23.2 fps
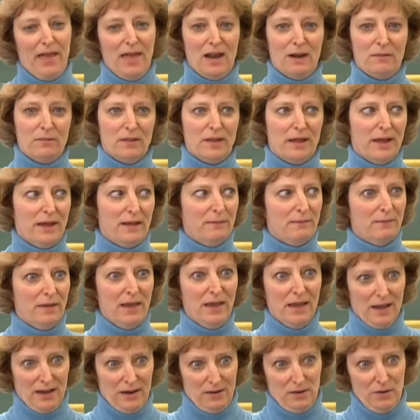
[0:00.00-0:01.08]
And I'm like,
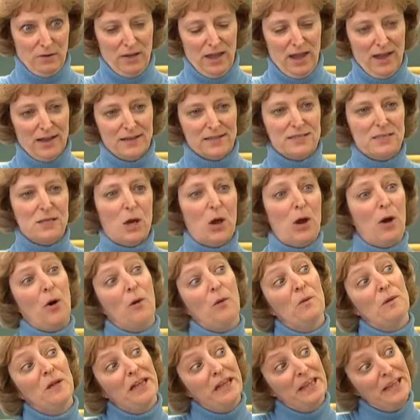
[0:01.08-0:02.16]
man, okay.
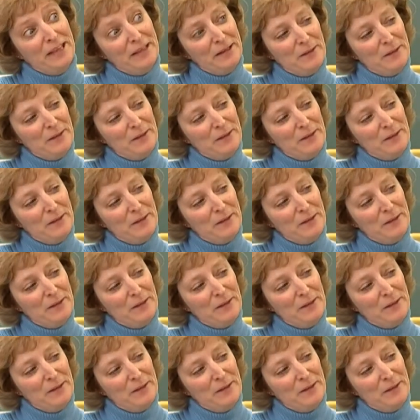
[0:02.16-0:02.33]
So